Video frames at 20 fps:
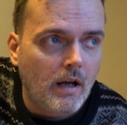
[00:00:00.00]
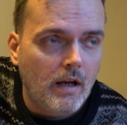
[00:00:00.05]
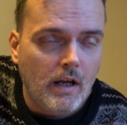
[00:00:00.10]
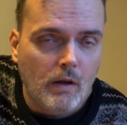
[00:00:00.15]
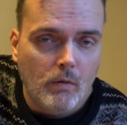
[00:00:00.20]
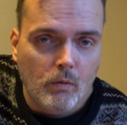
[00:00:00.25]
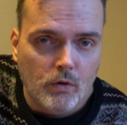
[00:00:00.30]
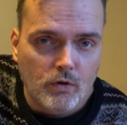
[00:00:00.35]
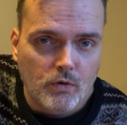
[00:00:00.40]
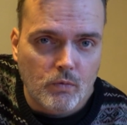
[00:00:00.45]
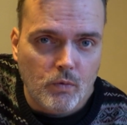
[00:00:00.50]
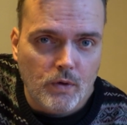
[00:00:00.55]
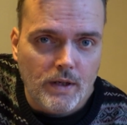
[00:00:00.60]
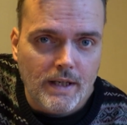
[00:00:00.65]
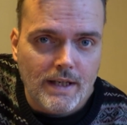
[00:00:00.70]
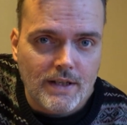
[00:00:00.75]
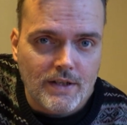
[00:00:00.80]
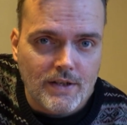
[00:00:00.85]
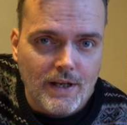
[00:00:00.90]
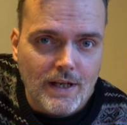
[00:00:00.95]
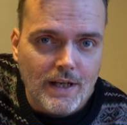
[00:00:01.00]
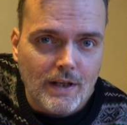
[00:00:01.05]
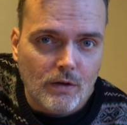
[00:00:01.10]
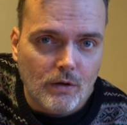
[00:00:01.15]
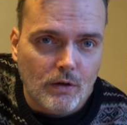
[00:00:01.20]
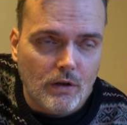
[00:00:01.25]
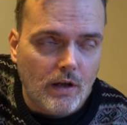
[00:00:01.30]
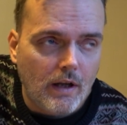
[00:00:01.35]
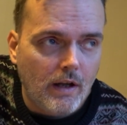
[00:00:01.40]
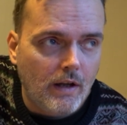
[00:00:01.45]
it was weak
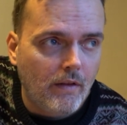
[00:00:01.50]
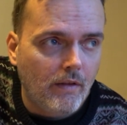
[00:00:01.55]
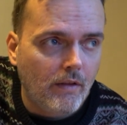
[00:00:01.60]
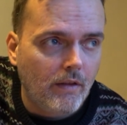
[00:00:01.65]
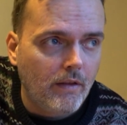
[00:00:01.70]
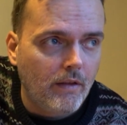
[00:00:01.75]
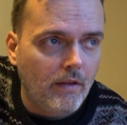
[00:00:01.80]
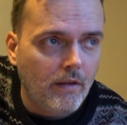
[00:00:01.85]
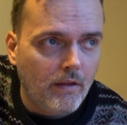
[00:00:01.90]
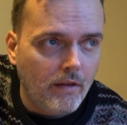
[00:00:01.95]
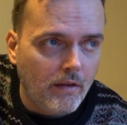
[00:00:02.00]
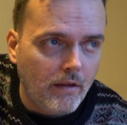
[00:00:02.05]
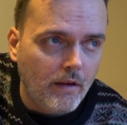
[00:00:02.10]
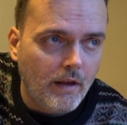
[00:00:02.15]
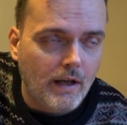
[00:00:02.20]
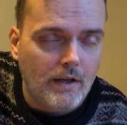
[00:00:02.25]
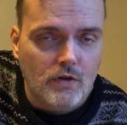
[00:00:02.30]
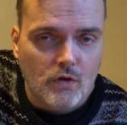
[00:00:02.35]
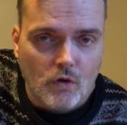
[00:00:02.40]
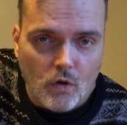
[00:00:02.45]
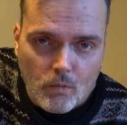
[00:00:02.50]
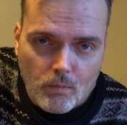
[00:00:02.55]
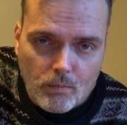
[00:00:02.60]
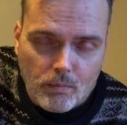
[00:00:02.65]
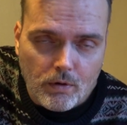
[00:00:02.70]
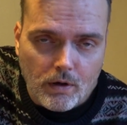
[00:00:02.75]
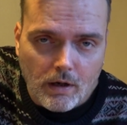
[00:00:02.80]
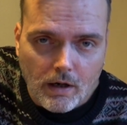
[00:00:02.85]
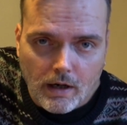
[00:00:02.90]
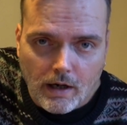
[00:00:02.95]
signal, and I stop,
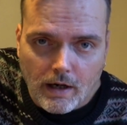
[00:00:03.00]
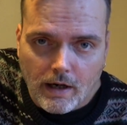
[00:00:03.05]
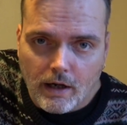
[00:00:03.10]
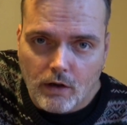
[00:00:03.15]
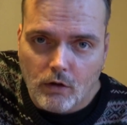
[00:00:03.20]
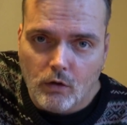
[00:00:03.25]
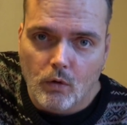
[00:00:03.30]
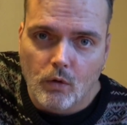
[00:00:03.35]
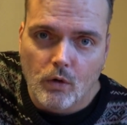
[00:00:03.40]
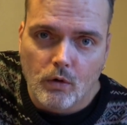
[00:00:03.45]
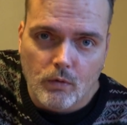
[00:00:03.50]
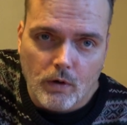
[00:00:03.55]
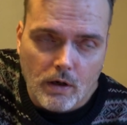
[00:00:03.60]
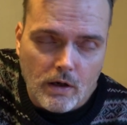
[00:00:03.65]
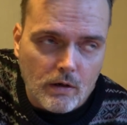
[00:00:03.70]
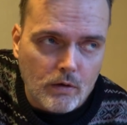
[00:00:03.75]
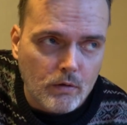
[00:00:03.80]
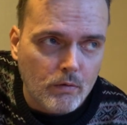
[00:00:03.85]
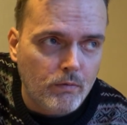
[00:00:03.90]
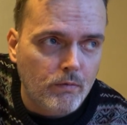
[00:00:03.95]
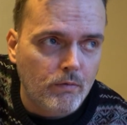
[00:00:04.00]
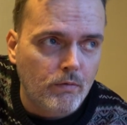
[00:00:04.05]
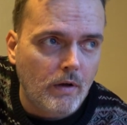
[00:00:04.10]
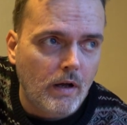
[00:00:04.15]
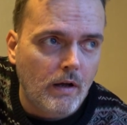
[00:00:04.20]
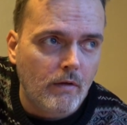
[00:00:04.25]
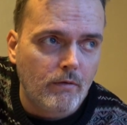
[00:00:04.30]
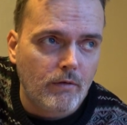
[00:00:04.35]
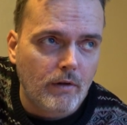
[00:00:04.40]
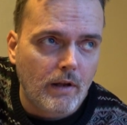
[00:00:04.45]
I turn around
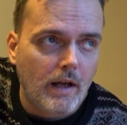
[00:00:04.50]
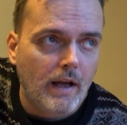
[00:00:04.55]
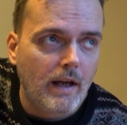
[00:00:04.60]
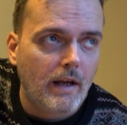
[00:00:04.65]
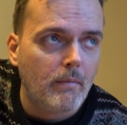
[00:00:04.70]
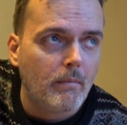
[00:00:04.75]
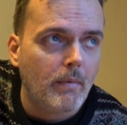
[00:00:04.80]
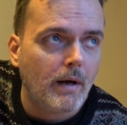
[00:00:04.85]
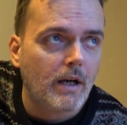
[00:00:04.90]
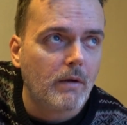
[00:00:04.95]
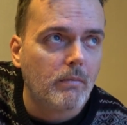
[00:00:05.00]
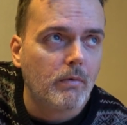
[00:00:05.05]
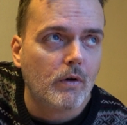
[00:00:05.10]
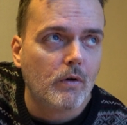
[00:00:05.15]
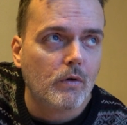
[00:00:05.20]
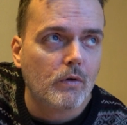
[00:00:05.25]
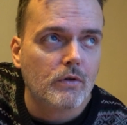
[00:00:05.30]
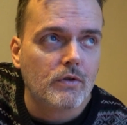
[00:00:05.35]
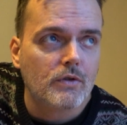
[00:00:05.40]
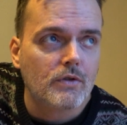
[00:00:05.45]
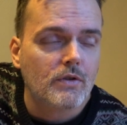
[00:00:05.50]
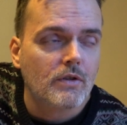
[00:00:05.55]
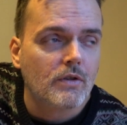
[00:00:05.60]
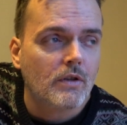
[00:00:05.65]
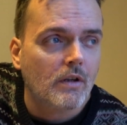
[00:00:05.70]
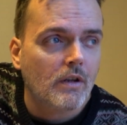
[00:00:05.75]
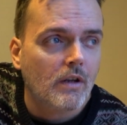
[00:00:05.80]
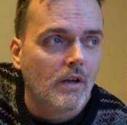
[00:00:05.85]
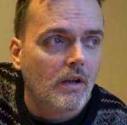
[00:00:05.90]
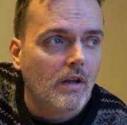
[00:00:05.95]
and fly back because
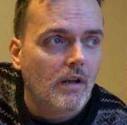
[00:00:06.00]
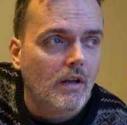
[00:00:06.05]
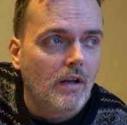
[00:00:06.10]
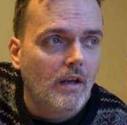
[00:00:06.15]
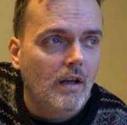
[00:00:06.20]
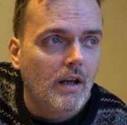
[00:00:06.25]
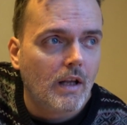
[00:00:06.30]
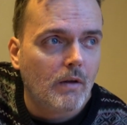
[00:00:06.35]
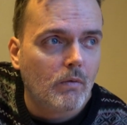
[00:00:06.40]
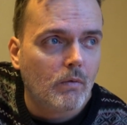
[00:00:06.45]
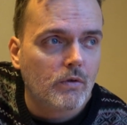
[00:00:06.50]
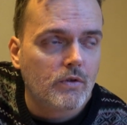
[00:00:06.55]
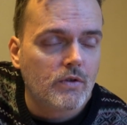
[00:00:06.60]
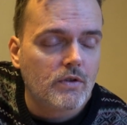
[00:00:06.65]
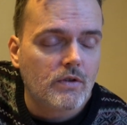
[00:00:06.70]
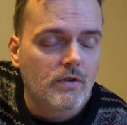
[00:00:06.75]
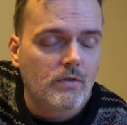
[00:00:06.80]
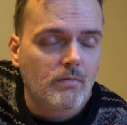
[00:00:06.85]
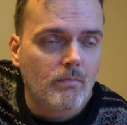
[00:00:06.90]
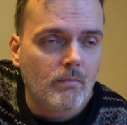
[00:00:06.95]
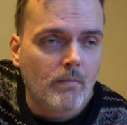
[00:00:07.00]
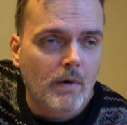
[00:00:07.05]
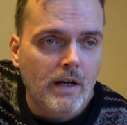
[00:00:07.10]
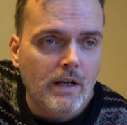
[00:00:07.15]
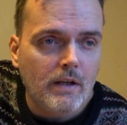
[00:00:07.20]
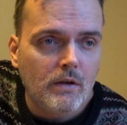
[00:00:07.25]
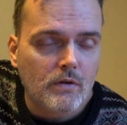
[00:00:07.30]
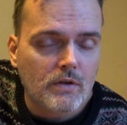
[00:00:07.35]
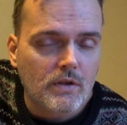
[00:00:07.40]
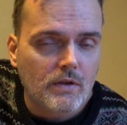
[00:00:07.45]
it was
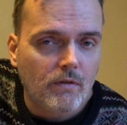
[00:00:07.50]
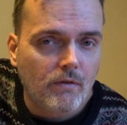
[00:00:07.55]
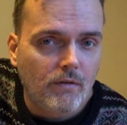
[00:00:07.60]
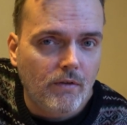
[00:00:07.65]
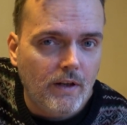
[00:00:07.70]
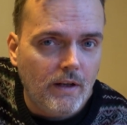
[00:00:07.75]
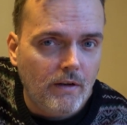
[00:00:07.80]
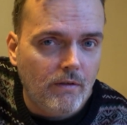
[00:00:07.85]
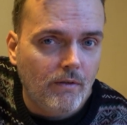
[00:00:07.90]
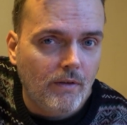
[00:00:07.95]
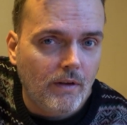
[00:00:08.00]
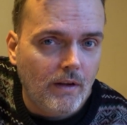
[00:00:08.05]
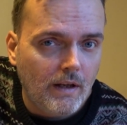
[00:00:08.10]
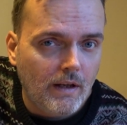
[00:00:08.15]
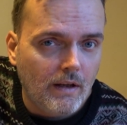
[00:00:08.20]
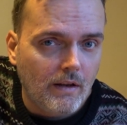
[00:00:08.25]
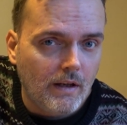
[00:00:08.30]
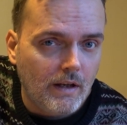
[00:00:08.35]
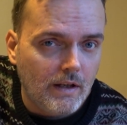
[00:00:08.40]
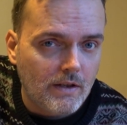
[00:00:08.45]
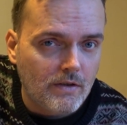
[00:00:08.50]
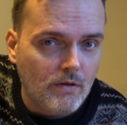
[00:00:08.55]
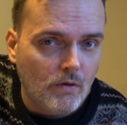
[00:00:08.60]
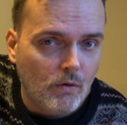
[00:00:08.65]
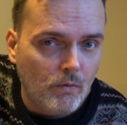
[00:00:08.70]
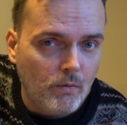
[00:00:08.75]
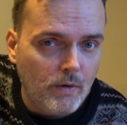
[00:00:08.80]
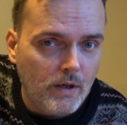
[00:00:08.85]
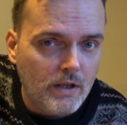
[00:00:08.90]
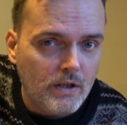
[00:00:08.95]
-15. It's
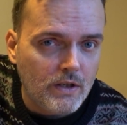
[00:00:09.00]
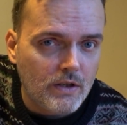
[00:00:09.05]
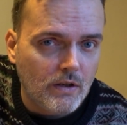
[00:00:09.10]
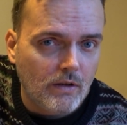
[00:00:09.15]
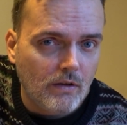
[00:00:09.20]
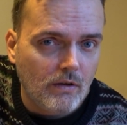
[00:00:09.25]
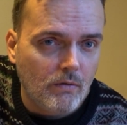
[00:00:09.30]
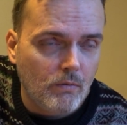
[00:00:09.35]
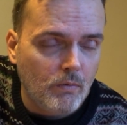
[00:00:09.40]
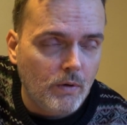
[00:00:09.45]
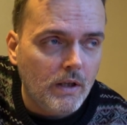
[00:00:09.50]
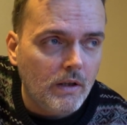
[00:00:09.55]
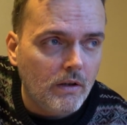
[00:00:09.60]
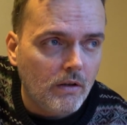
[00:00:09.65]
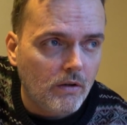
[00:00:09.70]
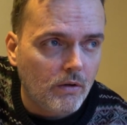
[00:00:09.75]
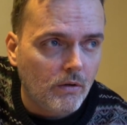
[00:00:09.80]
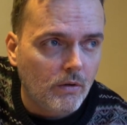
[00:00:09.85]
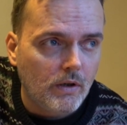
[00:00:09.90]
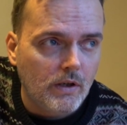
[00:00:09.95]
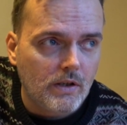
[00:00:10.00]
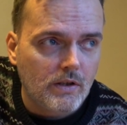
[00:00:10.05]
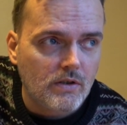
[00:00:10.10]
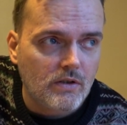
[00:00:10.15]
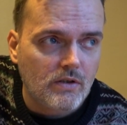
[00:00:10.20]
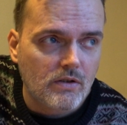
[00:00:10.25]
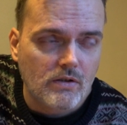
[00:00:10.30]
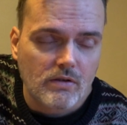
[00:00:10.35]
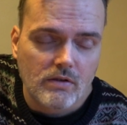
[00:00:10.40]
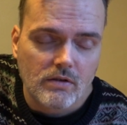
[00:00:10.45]
Norwegian winter,
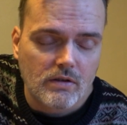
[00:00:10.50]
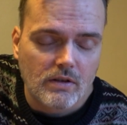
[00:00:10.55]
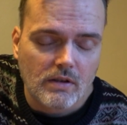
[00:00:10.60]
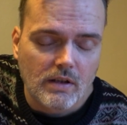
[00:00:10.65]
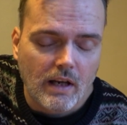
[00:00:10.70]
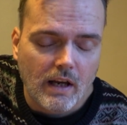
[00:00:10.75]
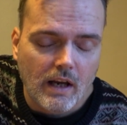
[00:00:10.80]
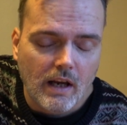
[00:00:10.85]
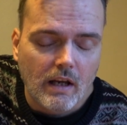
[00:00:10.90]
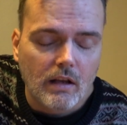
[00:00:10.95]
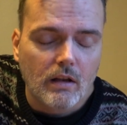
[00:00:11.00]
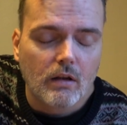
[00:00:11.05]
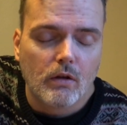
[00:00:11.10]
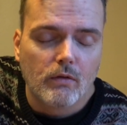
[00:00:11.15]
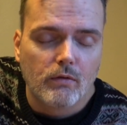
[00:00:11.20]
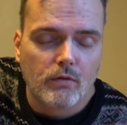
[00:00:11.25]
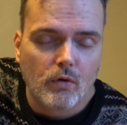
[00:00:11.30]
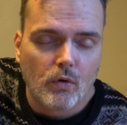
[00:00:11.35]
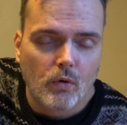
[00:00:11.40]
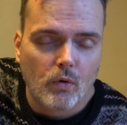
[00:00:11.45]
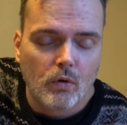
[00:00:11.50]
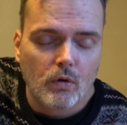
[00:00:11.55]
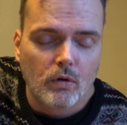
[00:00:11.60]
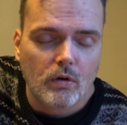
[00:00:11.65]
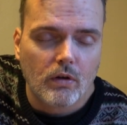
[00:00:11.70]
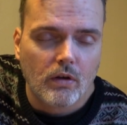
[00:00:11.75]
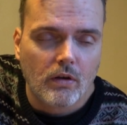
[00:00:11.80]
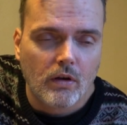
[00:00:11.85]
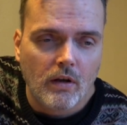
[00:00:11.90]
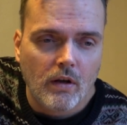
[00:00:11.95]
it's hell of
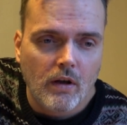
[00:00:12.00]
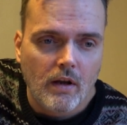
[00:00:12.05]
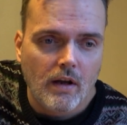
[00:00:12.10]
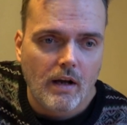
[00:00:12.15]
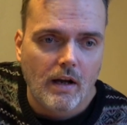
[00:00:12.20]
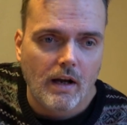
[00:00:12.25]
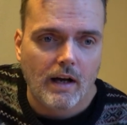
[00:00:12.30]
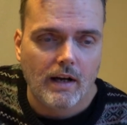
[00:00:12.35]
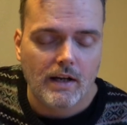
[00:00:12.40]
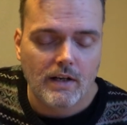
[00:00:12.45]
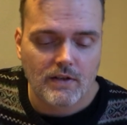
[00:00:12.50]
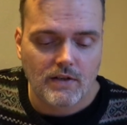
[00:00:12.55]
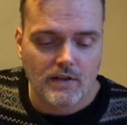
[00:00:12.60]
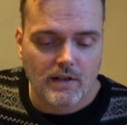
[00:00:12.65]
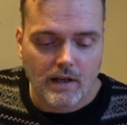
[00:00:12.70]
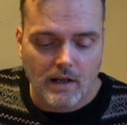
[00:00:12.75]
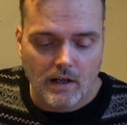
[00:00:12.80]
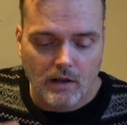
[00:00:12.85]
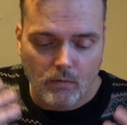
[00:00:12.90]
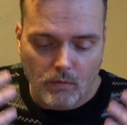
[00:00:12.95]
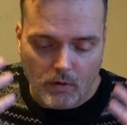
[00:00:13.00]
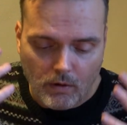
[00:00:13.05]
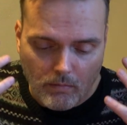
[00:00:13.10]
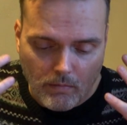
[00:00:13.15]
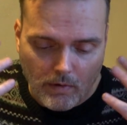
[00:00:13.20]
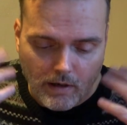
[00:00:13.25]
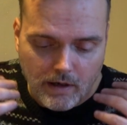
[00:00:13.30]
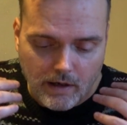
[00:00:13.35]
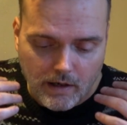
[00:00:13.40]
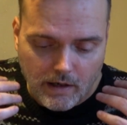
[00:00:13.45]
cold. I stand with
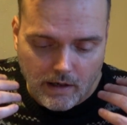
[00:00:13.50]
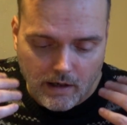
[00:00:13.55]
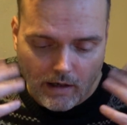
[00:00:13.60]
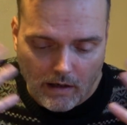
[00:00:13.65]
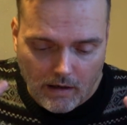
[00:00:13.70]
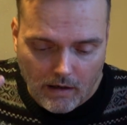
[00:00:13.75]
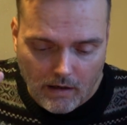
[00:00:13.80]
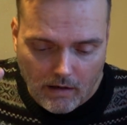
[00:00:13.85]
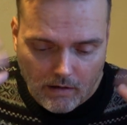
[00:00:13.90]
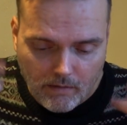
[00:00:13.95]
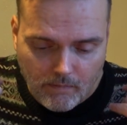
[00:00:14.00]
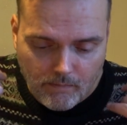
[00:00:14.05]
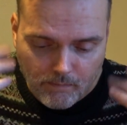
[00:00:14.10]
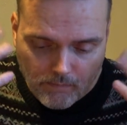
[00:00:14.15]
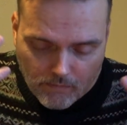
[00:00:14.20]
my